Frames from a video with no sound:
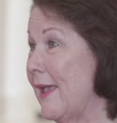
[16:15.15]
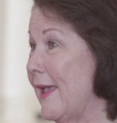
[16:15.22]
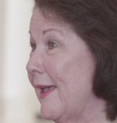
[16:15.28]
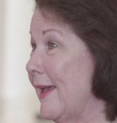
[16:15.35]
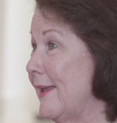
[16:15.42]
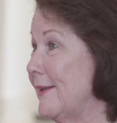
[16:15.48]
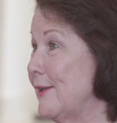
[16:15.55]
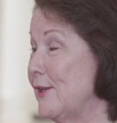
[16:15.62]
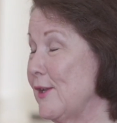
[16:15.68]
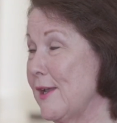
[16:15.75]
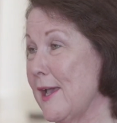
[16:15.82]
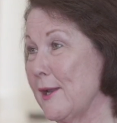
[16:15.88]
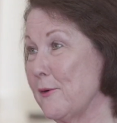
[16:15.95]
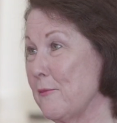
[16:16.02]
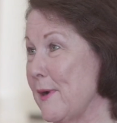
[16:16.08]
and you
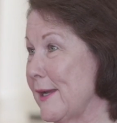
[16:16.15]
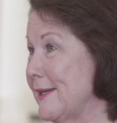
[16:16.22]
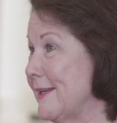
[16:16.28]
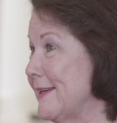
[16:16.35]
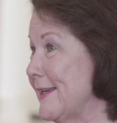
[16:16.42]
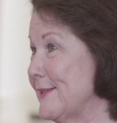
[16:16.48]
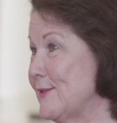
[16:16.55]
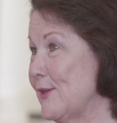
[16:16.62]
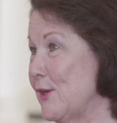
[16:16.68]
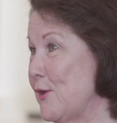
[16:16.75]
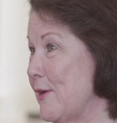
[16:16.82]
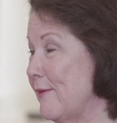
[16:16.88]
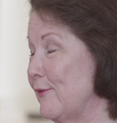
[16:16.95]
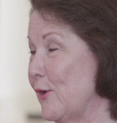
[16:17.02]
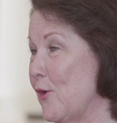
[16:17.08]
got to recognize that
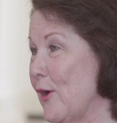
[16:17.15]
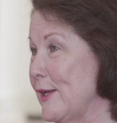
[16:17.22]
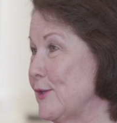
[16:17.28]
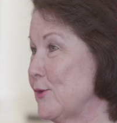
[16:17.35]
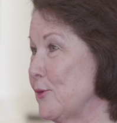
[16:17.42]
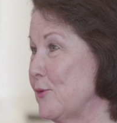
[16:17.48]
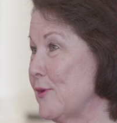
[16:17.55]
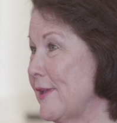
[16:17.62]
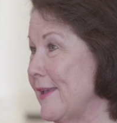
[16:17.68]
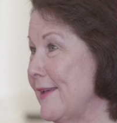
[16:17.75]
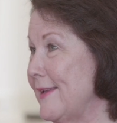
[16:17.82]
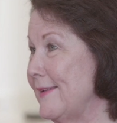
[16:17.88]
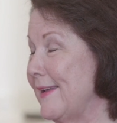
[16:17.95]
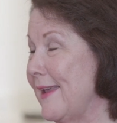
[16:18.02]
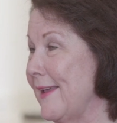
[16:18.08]
you have a great
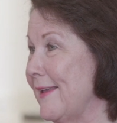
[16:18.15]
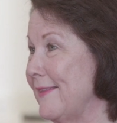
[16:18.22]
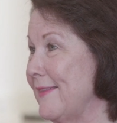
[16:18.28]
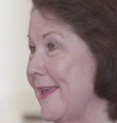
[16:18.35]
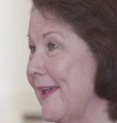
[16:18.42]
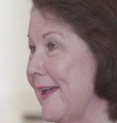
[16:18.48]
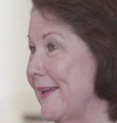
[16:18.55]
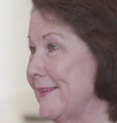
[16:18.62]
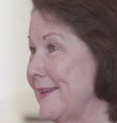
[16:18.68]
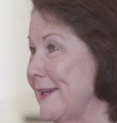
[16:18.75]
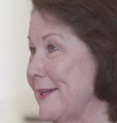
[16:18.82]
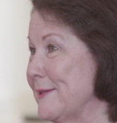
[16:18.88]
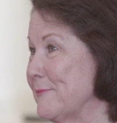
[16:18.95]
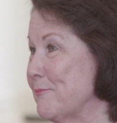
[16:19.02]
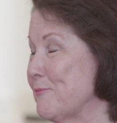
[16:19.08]
toolkit and that
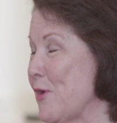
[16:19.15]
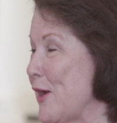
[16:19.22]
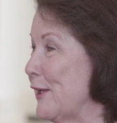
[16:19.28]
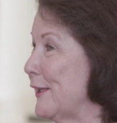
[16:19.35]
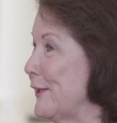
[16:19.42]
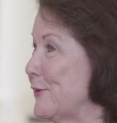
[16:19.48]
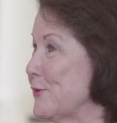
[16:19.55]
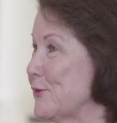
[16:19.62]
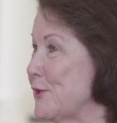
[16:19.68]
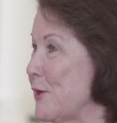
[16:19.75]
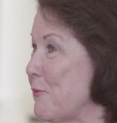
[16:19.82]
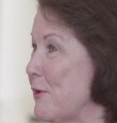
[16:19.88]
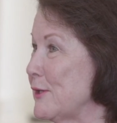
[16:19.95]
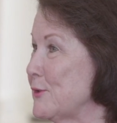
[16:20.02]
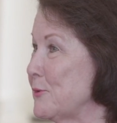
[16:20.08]
great leaders
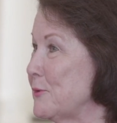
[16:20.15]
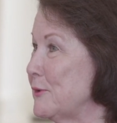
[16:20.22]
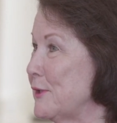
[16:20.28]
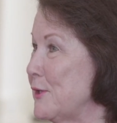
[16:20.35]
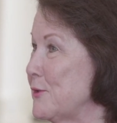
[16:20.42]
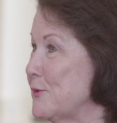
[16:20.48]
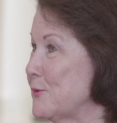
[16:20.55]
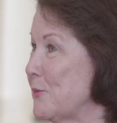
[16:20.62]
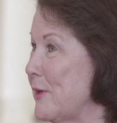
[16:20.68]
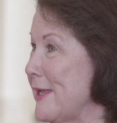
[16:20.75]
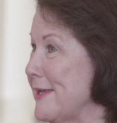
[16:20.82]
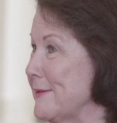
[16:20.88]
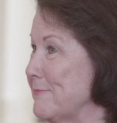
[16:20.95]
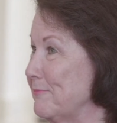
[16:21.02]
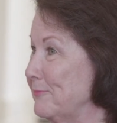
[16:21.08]
know what tool to use
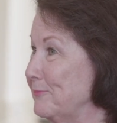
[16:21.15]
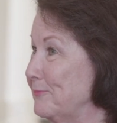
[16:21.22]
when.